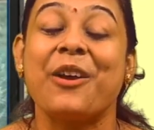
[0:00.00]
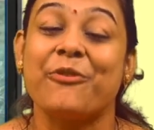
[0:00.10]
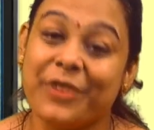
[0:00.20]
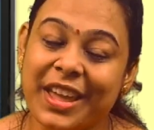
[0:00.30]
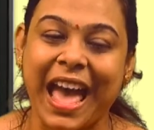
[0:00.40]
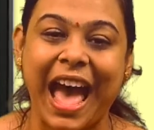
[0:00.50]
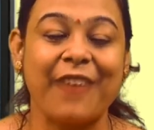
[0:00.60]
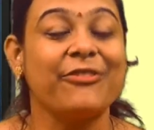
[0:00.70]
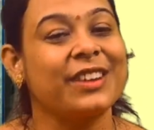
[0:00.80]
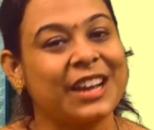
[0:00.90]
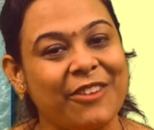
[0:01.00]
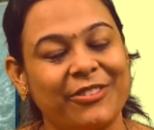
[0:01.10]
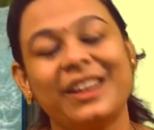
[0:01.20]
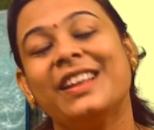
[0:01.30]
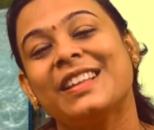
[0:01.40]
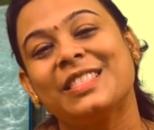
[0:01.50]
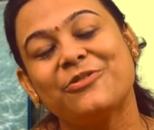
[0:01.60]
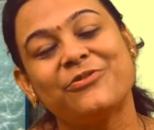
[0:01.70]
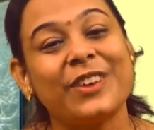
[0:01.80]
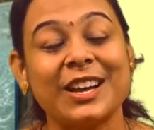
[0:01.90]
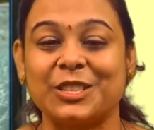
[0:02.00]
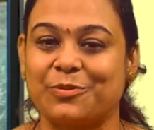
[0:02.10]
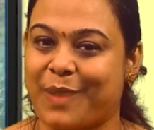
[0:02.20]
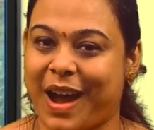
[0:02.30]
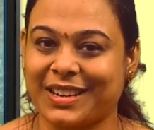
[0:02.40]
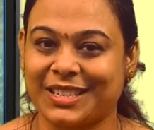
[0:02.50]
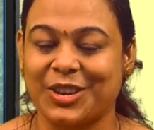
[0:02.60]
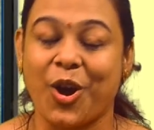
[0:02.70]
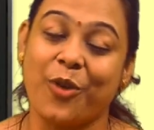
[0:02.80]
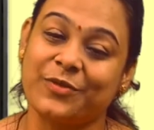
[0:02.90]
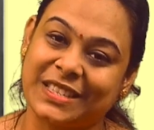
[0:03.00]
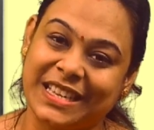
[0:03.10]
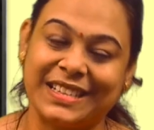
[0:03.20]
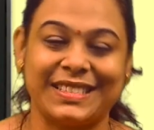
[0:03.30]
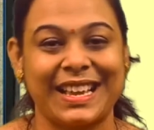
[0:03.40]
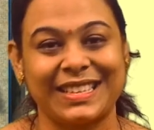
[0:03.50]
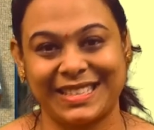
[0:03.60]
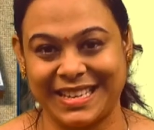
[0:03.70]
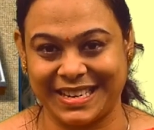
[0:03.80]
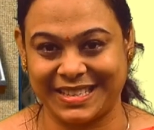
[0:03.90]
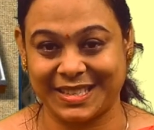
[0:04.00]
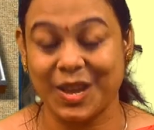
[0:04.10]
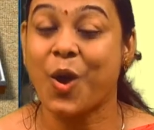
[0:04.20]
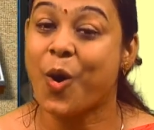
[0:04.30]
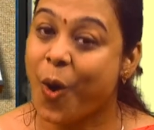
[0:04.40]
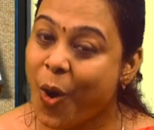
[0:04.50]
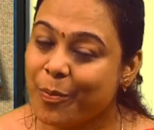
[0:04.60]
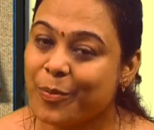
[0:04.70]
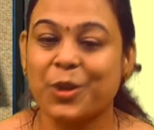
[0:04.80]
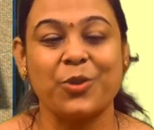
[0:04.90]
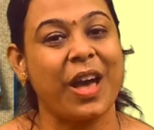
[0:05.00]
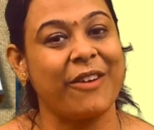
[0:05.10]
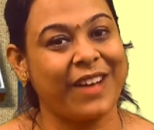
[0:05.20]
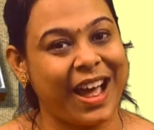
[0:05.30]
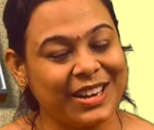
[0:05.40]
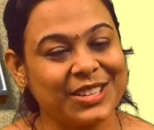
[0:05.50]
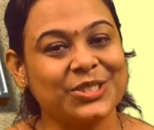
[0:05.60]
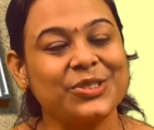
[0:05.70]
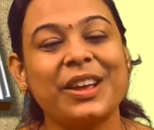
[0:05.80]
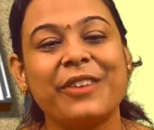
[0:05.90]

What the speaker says: we have covered the first part of seeds and seeds. Hope you have understood